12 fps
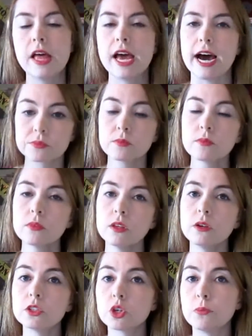Um,
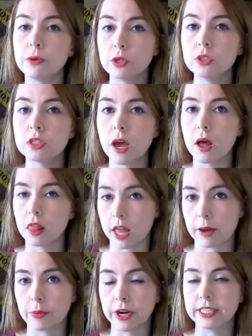so most
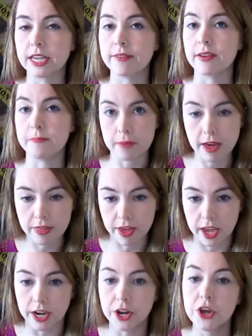libraries have a
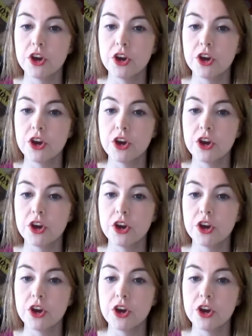method